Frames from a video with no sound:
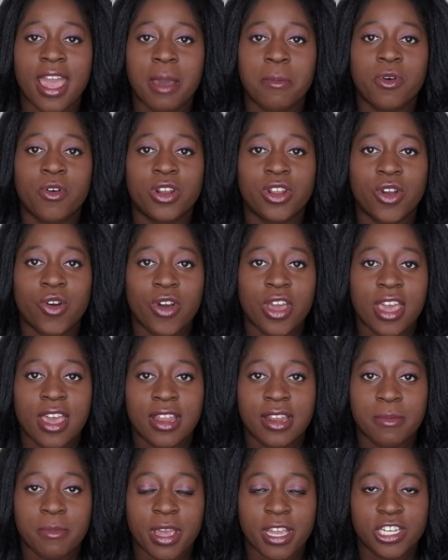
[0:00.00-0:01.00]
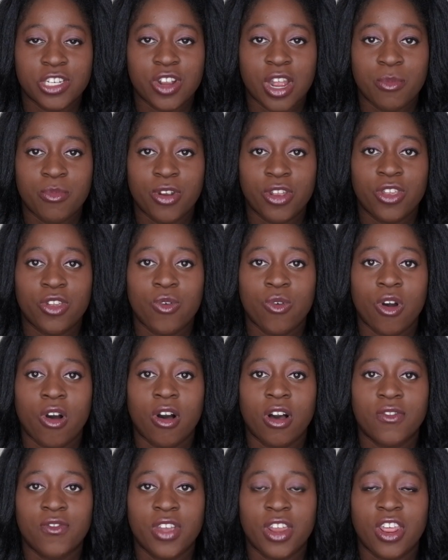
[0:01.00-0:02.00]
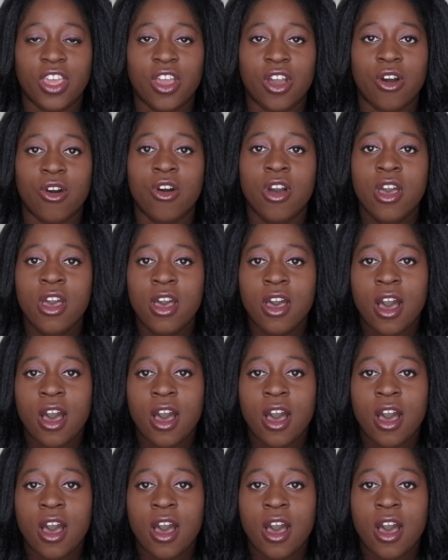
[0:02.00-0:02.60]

am going to go ahead and make sure I bring you all a video